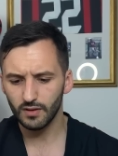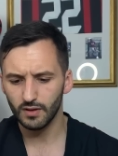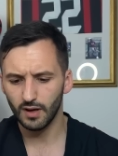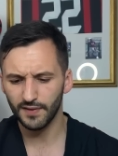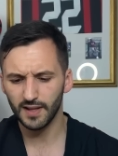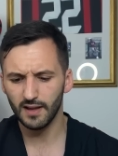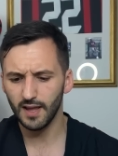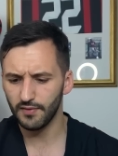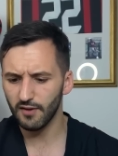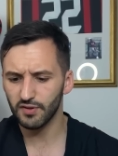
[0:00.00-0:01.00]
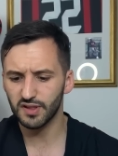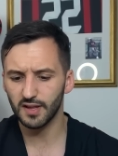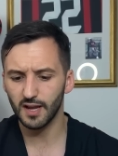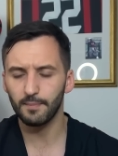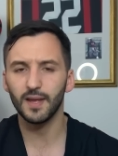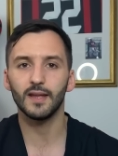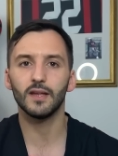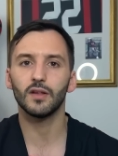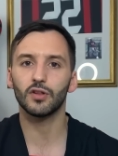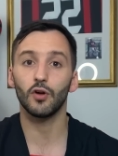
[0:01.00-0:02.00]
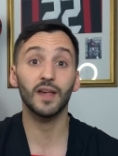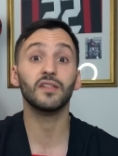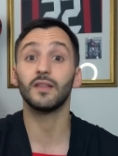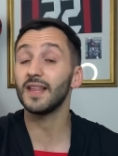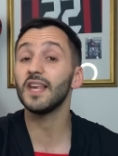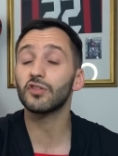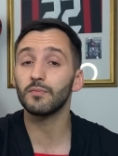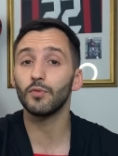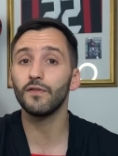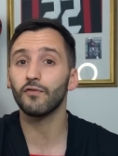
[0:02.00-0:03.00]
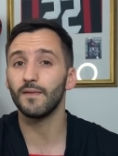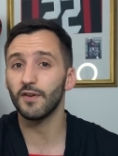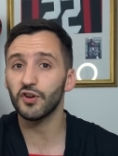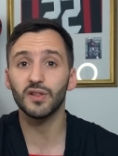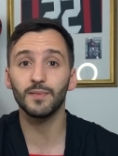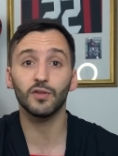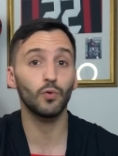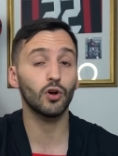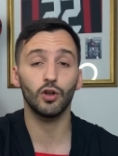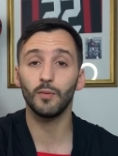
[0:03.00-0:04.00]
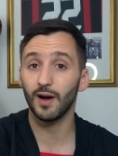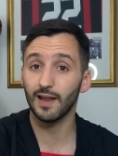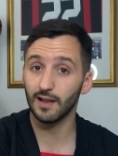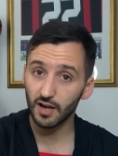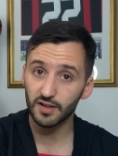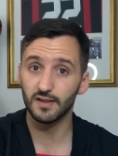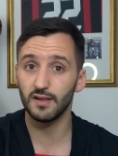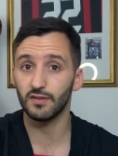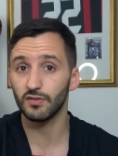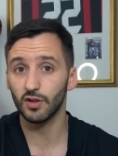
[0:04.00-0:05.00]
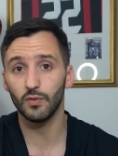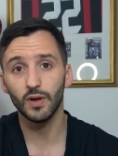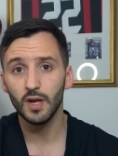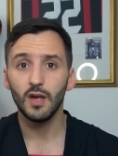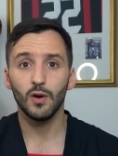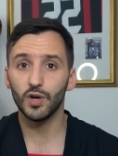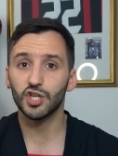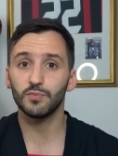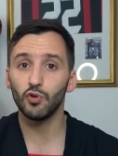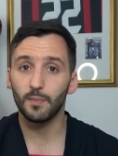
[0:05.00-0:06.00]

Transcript: I think that yeah, they're in Serie B, so that's a decent move for him. Very similar to what Colombo had last season. So wish him all the